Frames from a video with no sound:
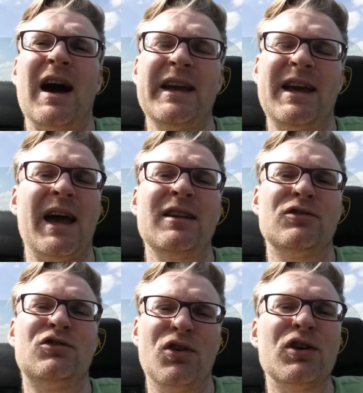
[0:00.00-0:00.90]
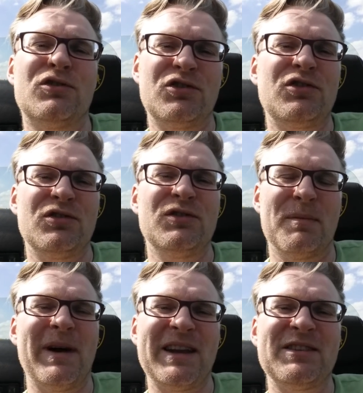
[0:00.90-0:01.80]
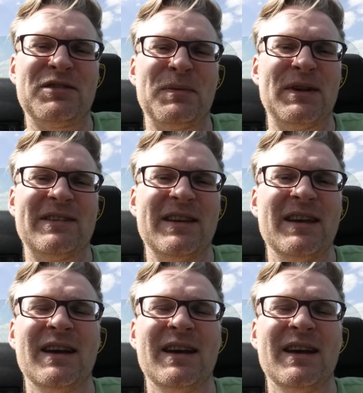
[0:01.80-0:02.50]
I can judge the management.